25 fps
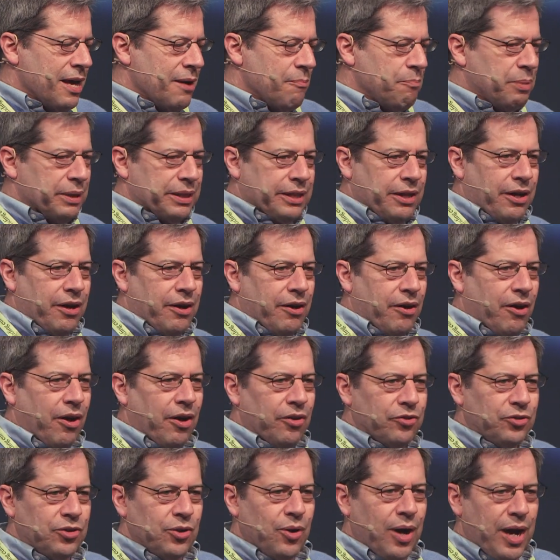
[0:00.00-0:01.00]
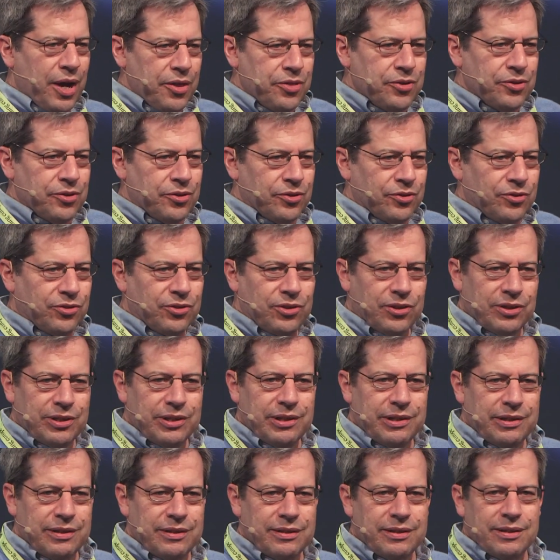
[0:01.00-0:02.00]
But there are also
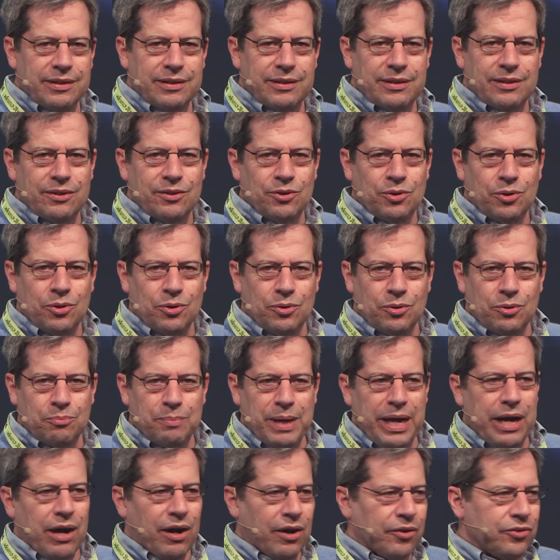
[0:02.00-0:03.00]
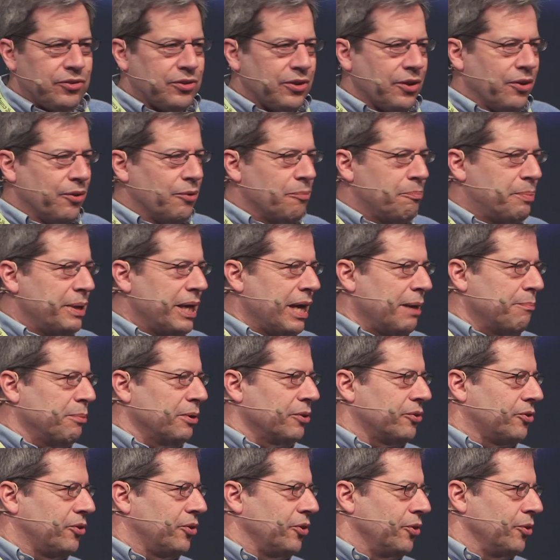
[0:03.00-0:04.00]
others who may also be
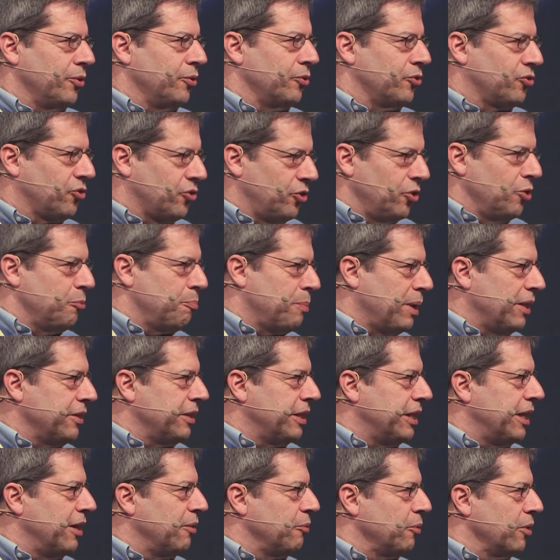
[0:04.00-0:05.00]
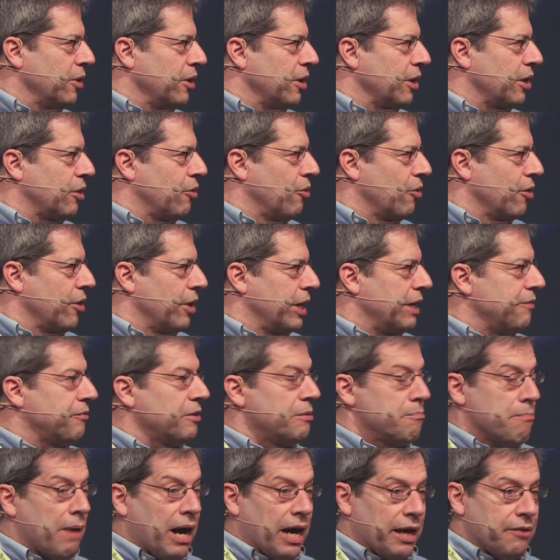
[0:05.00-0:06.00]
able to snoop on the network or
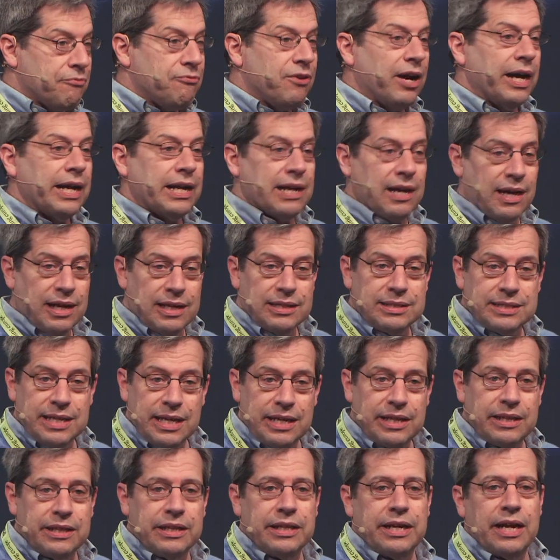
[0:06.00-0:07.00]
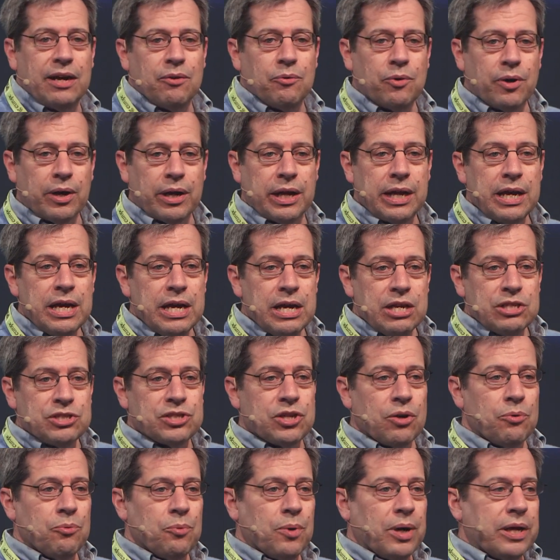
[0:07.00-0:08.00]
even modify content in the network.
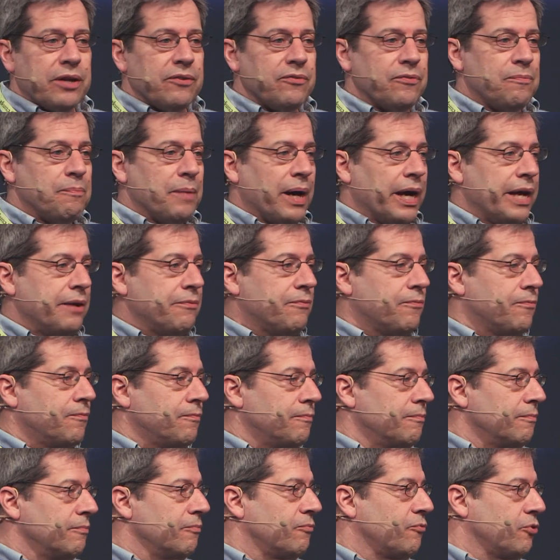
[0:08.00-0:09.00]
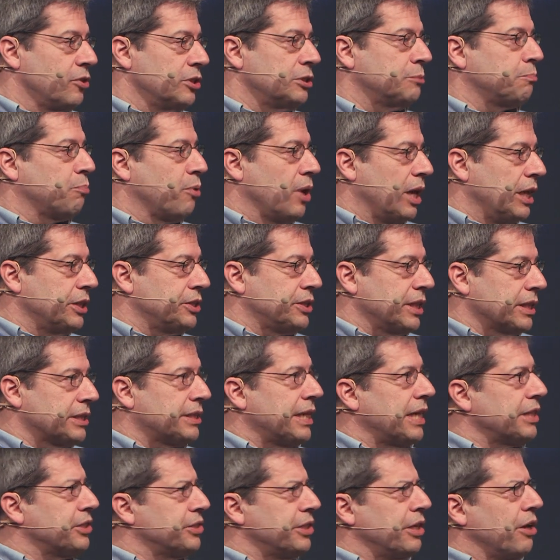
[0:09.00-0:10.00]
So one of my first projects,
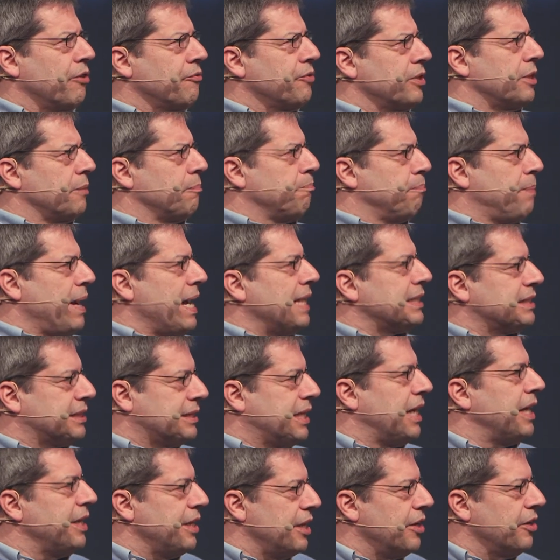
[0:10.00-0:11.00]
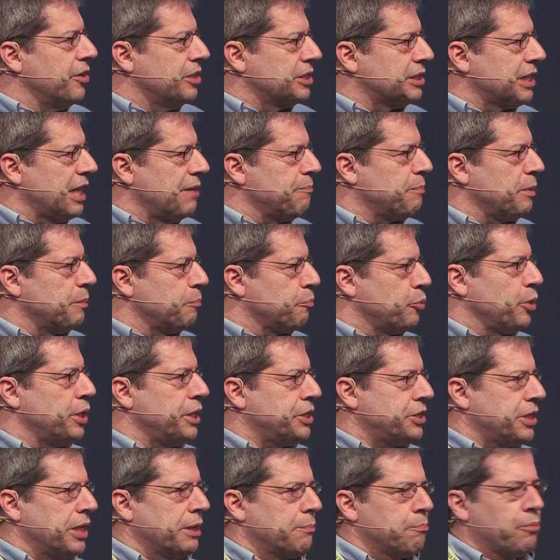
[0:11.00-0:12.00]
actually over the past 10 years, I've been
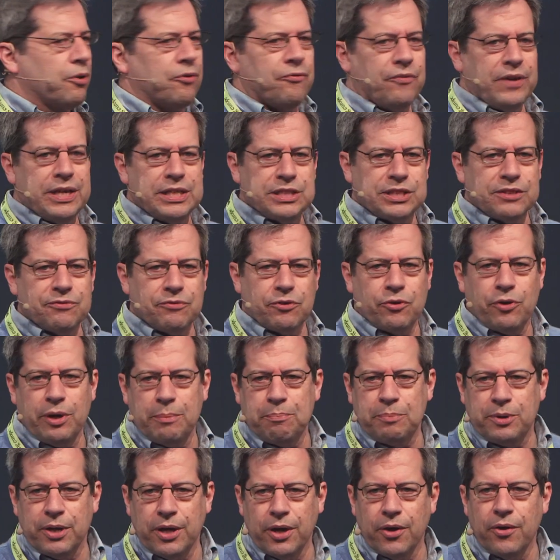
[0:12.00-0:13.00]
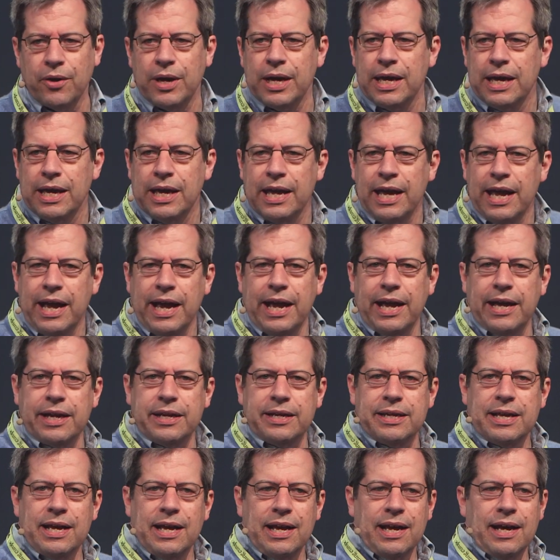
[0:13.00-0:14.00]
preaching pervasive crypto,
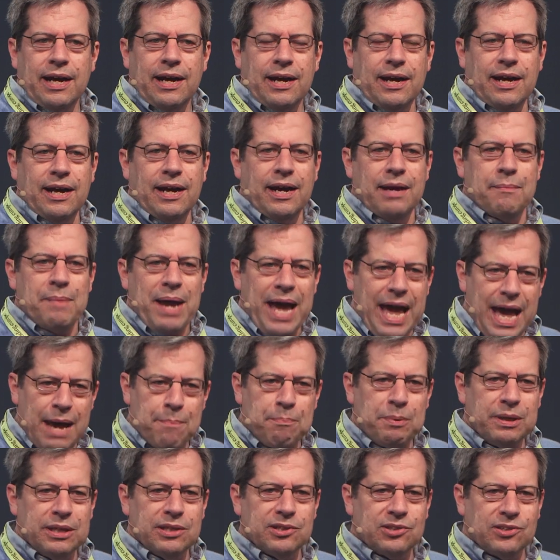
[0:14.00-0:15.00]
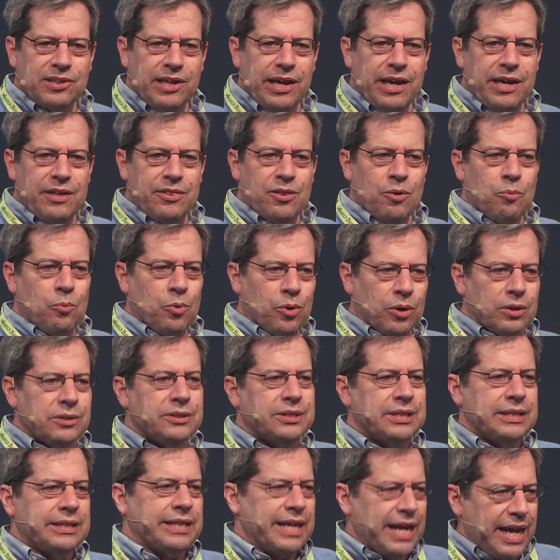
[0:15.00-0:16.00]
and I'm happy to say the world
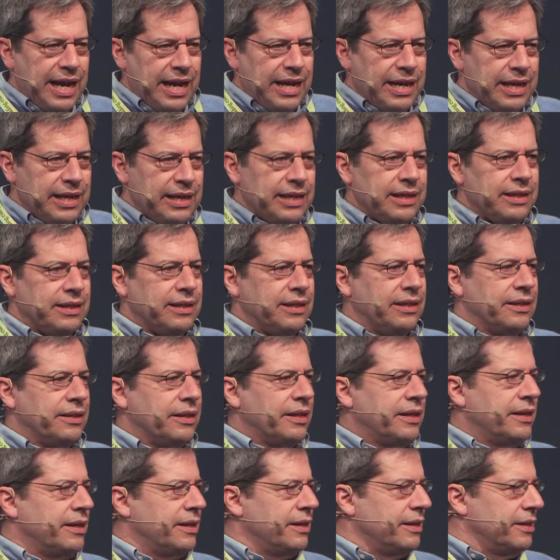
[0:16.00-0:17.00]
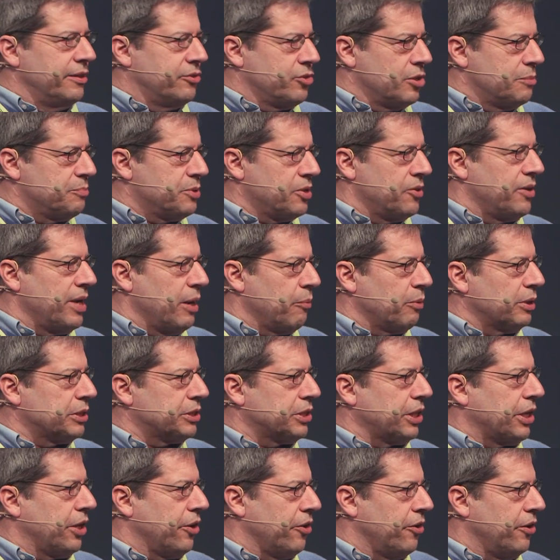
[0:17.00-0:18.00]
today in terms of network
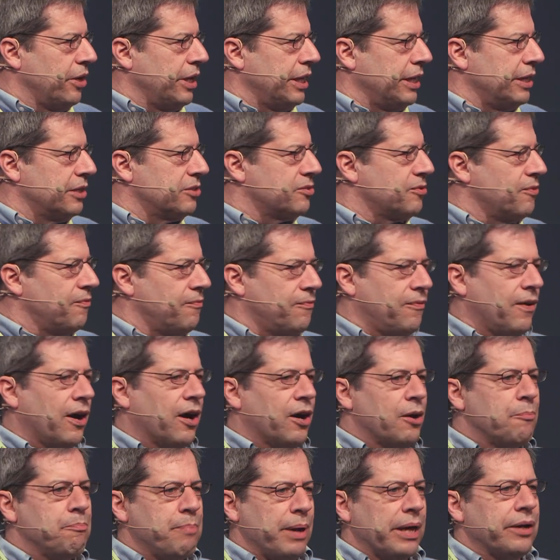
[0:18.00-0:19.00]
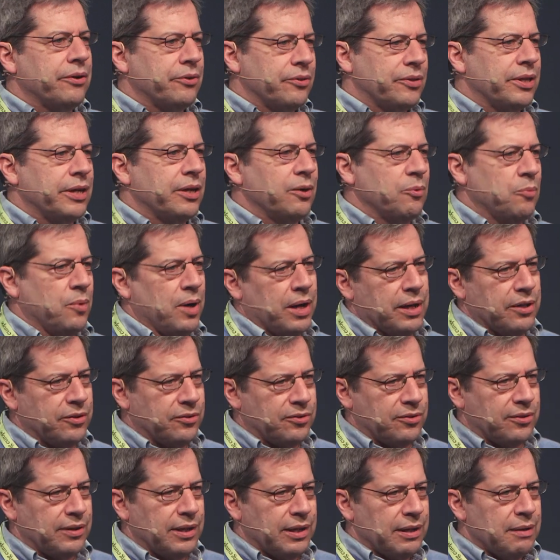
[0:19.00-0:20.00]
security is far better than it
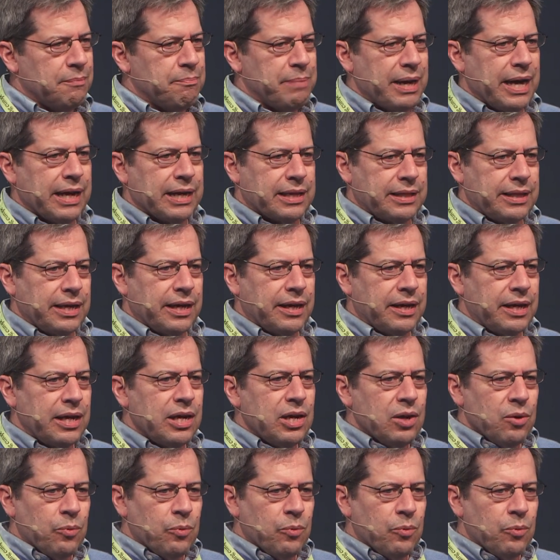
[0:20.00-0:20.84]
was back then.